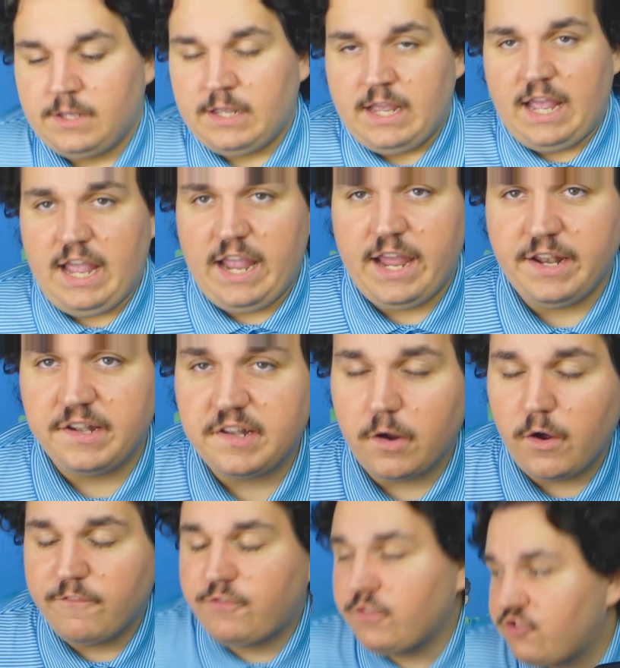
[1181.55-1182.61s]
And
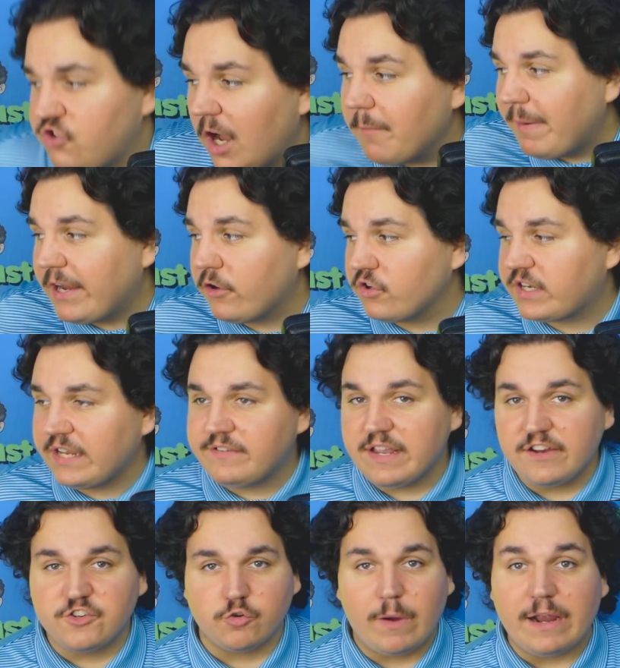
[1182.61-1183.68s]
so if Sean Baker can
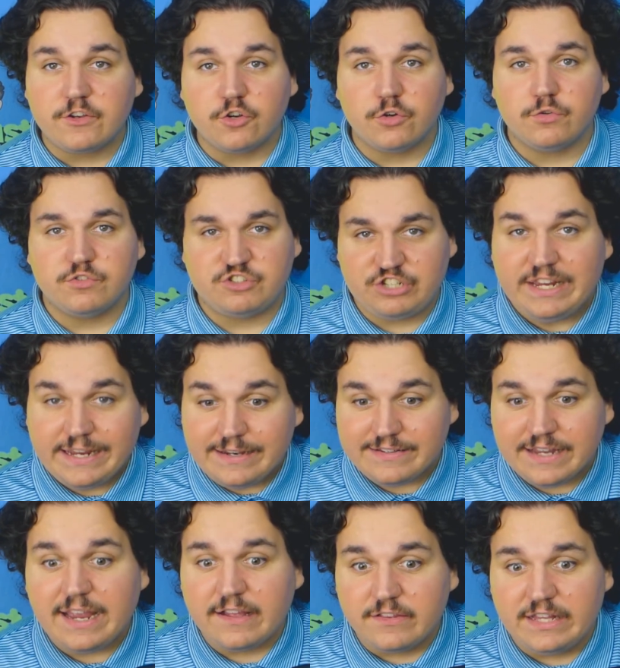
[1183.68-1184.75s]
take director, she can
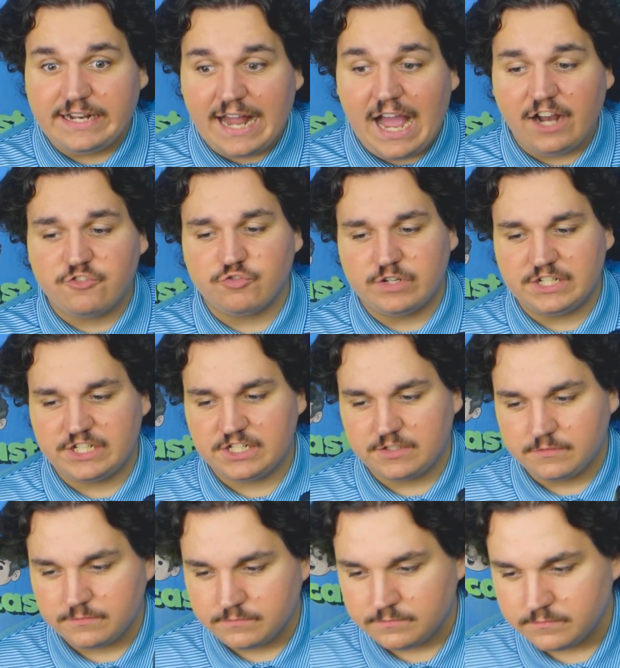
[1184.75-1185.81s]
take lead actress.
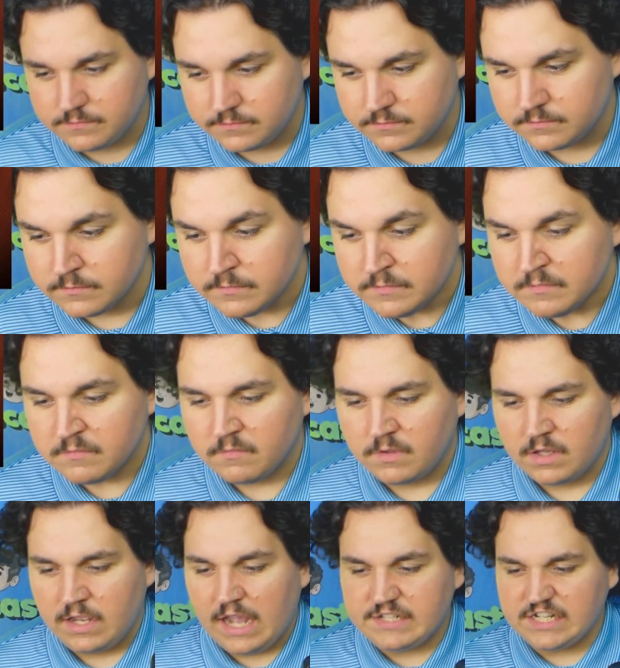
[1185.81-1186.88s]

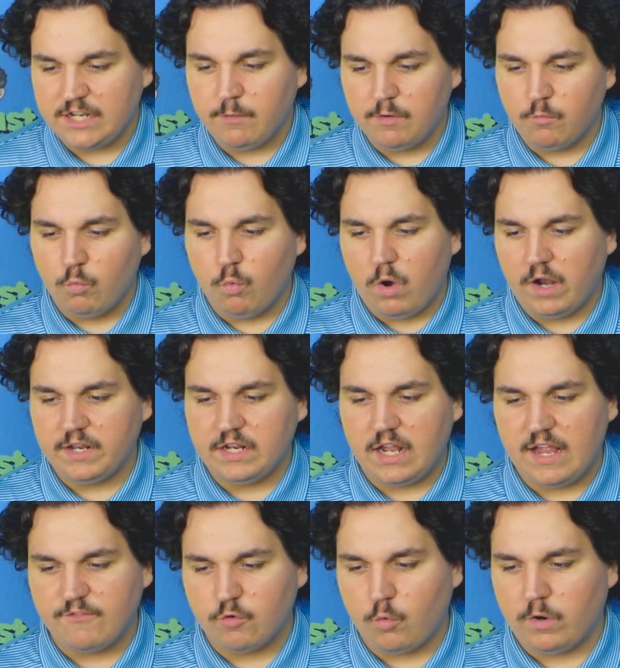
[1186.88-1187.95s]
Has anyone
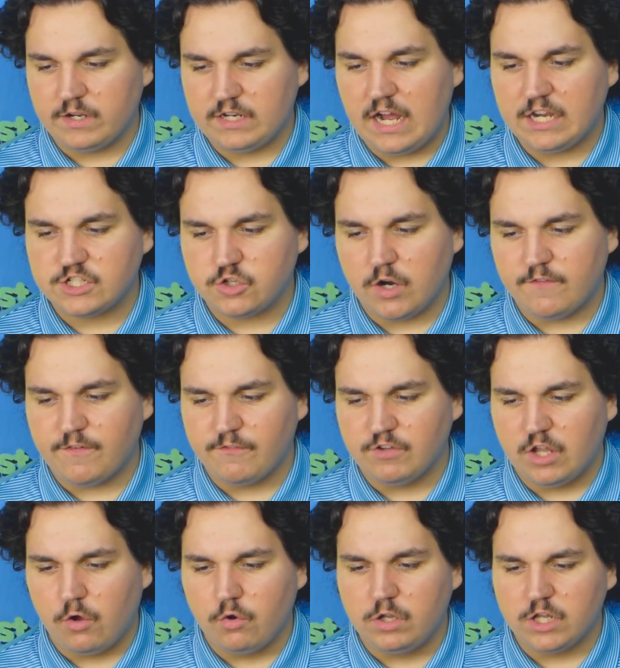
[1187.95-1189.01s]
ever won an Oscar off of
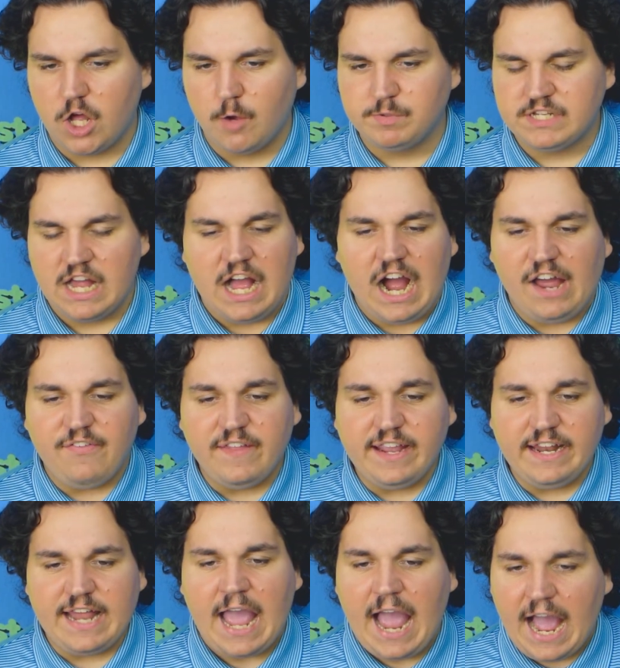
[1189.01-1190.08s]
lone Globes? I think
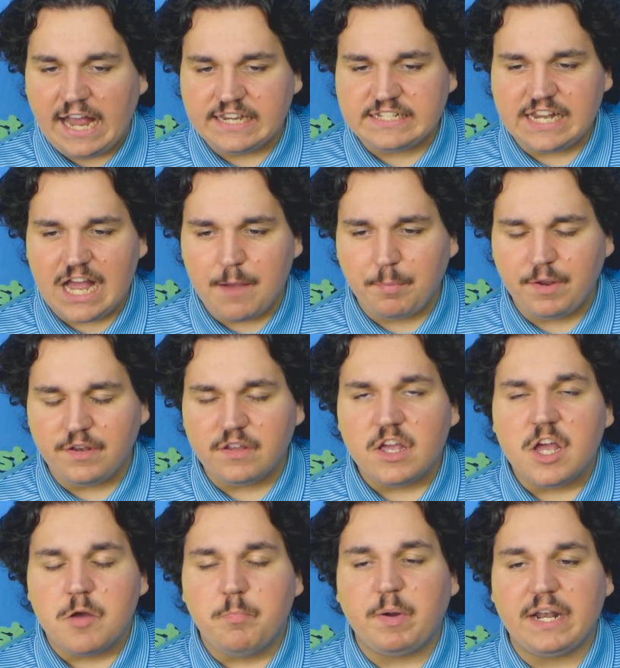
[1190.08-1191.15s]
it has happened,
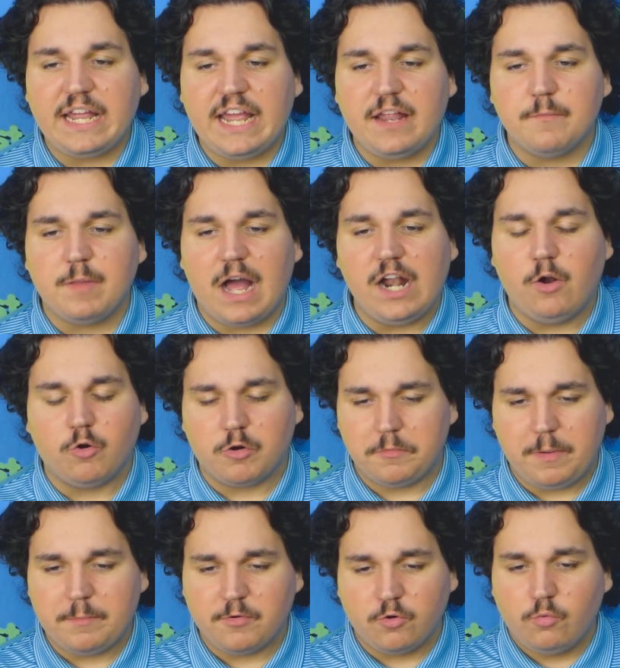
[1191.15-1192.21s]
but I don't
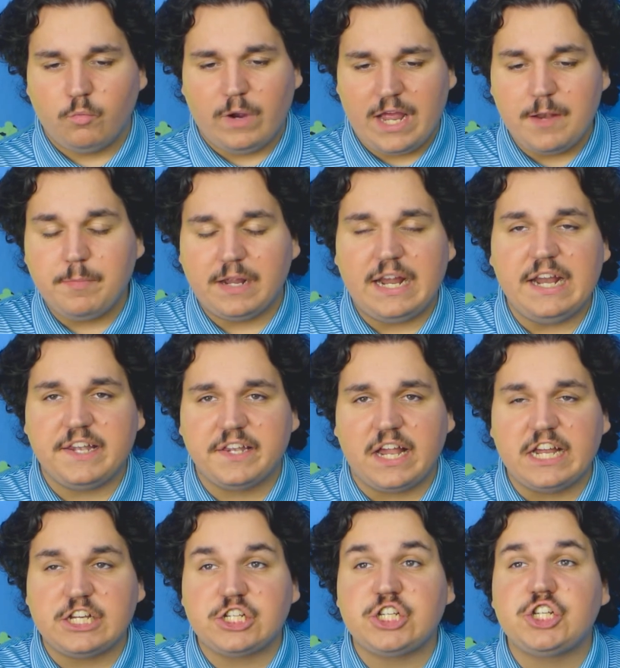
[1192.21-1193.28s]
remember when, but it's,
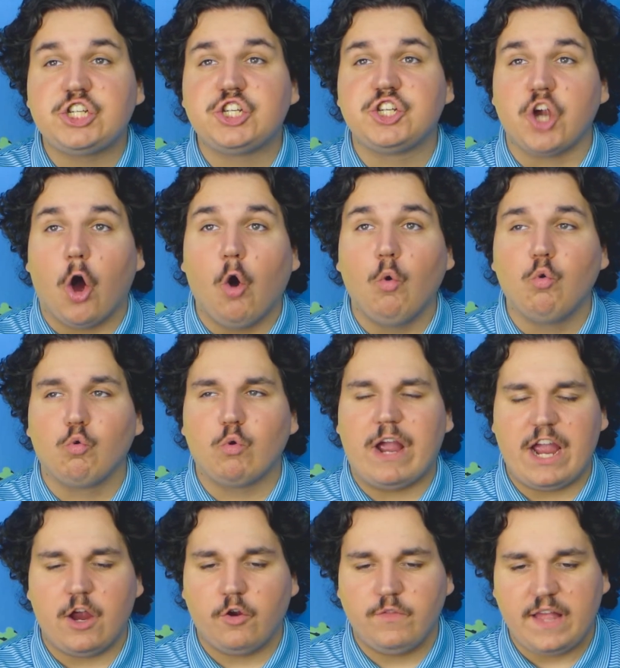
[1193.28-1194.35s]
like, so
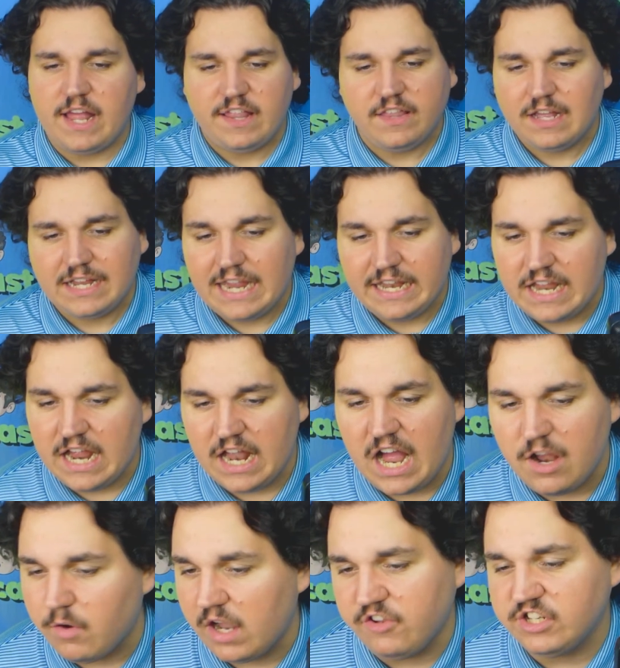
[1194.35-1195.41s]
rare that, like,
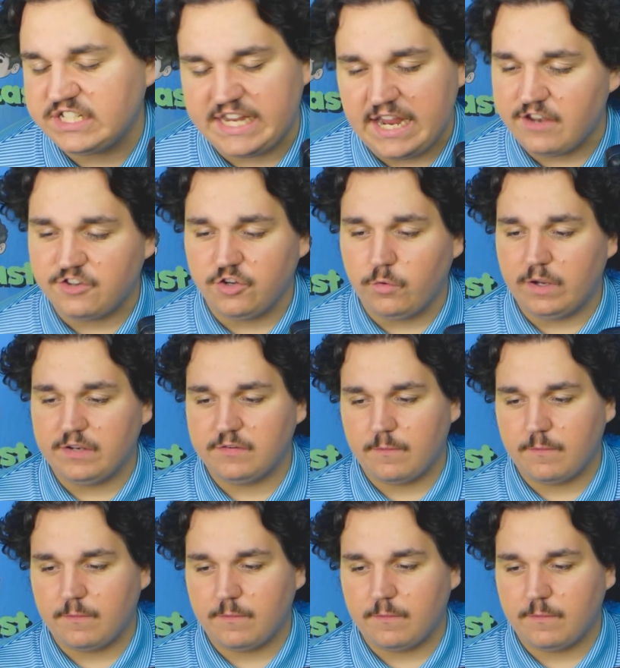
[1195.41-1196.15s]
I just can't do it.